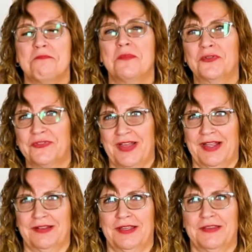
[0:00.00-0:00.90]
Most
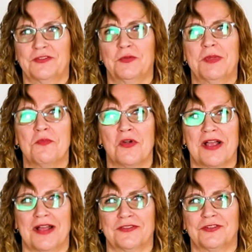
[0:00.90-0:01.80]
likely, this will be more
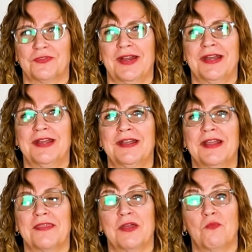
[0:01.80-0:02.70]
concentrated
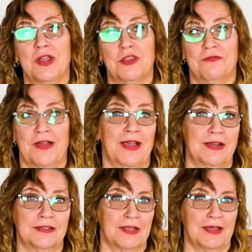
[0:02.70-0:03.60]
than what you
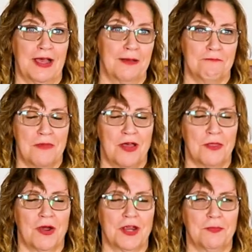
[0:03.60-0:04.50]
find um, on the
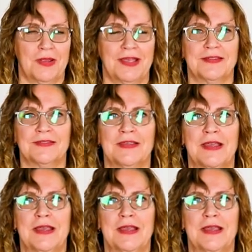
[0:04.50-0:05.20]
marketplace.